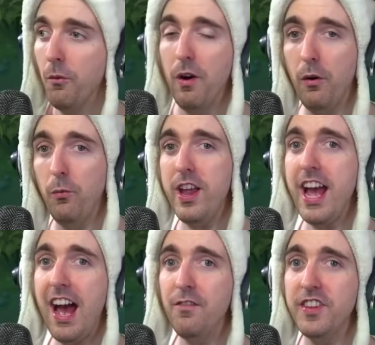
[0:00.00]
Well, we
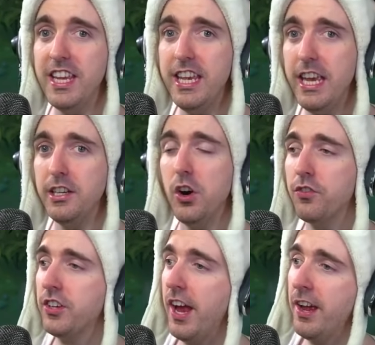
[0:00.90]
have the Yi
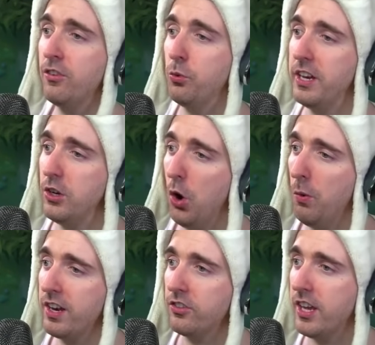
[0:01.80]
nerfs, guys. We know
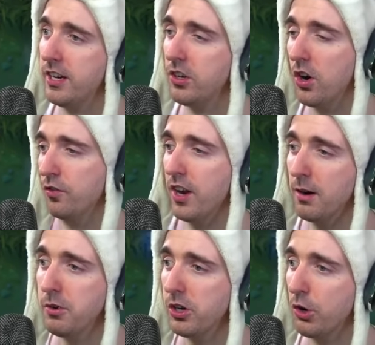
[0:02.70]
what is getting nerfed, and
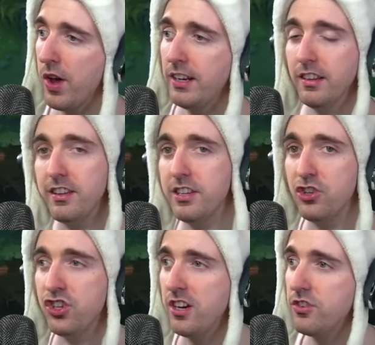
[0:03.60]
I'm going to go ahead and list these
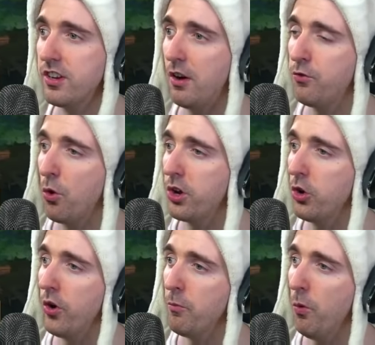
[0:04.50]
changes out for you
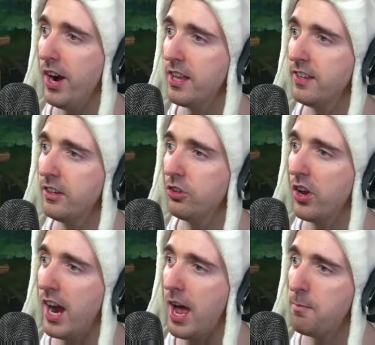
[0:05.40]
and what I think is going
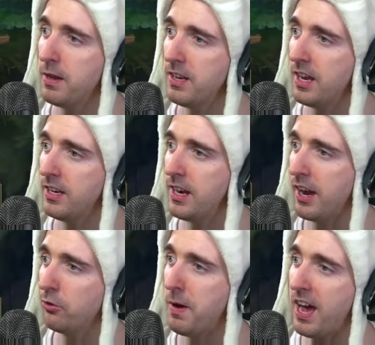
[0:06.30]
to happen in the
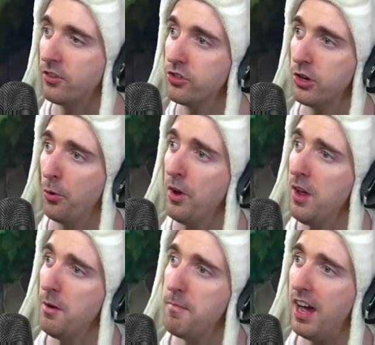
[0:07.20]
next patch. So,
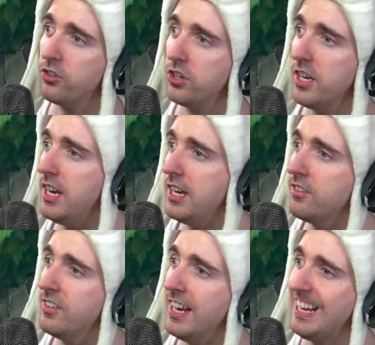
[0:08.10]
Master Yi
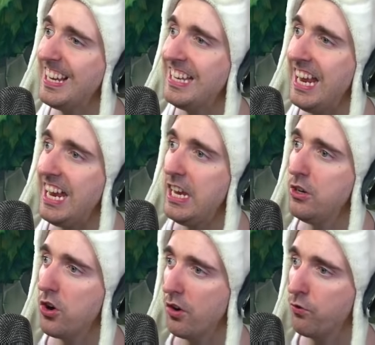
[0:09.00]
is getting an E
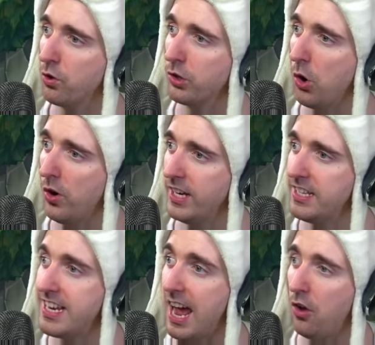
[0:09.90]
nerf. We're going
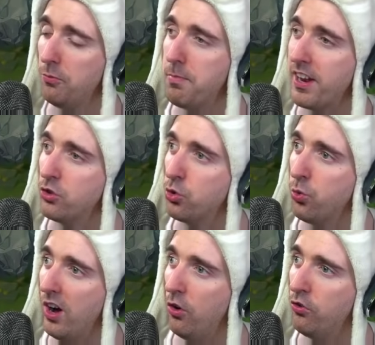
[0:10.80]
down by
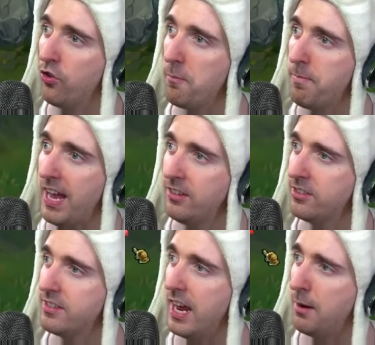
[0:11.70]
12 base
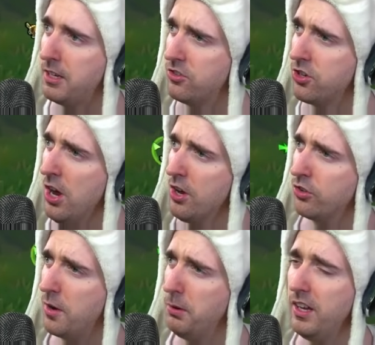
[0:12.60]
damage.
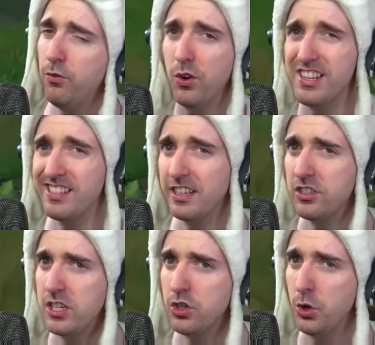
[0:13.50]
So, I believe we're at
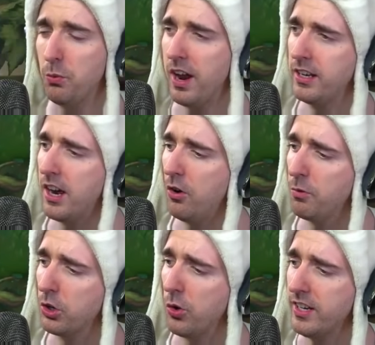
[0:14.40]
62 right now, and we're
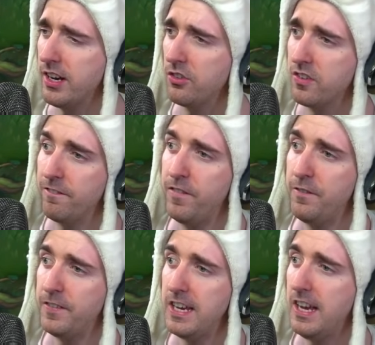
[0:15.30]
going down to
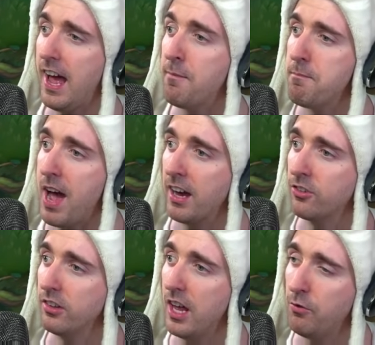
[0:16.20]
50 at
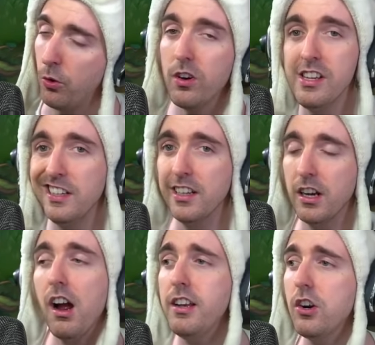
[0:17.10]
max level.
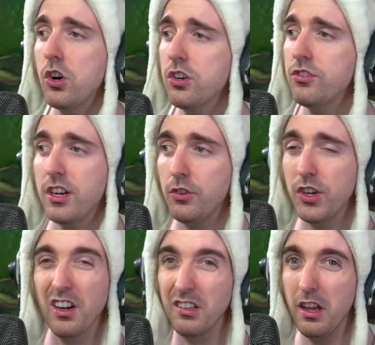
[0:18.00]
Kind of hurts, and I'll
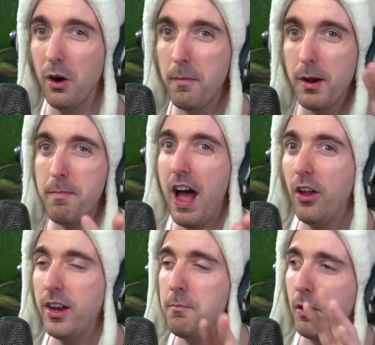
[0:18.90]
talk a little bit about
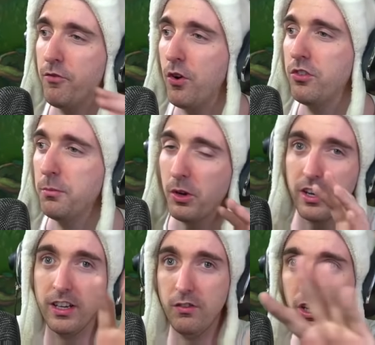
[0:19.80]
it, but first I'm going
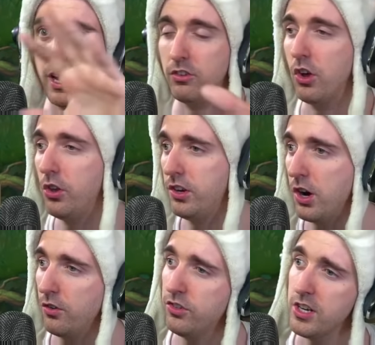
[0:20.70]
to give you guys all the
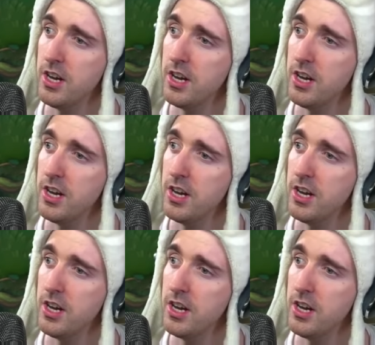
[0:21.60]
nerfs.